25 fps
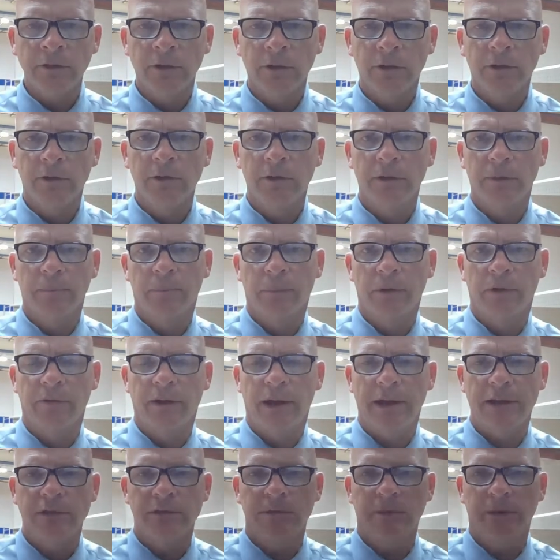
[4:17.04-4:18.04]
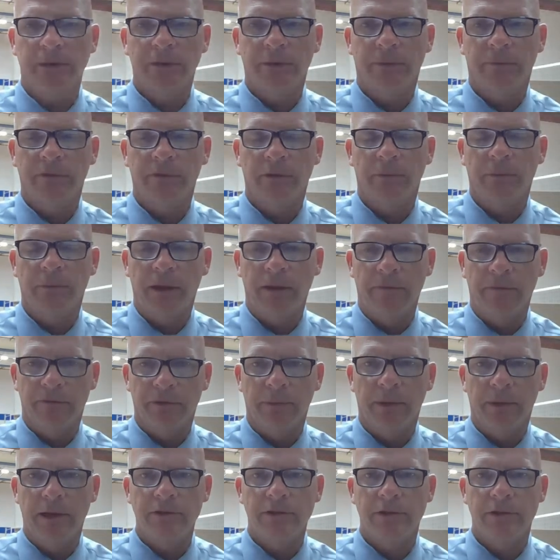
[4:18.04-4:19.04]
to provide you with some
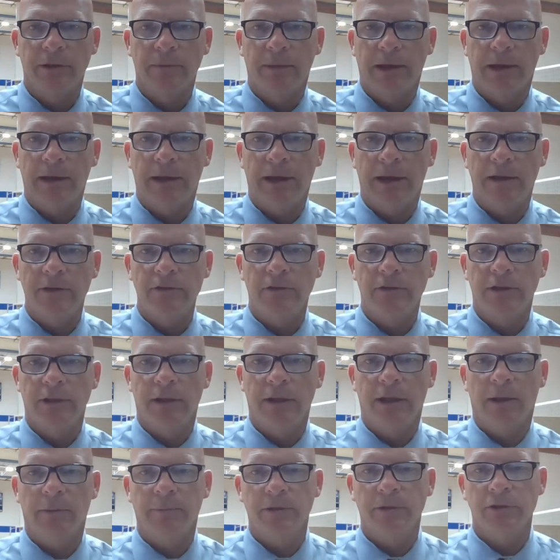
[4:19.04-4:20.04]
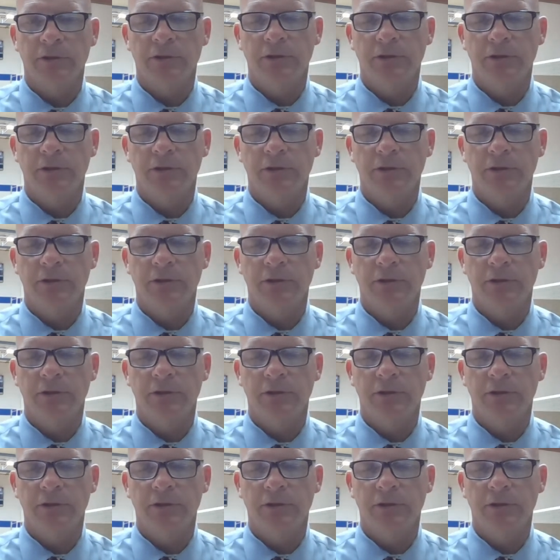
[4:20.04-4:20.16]
information about how you can help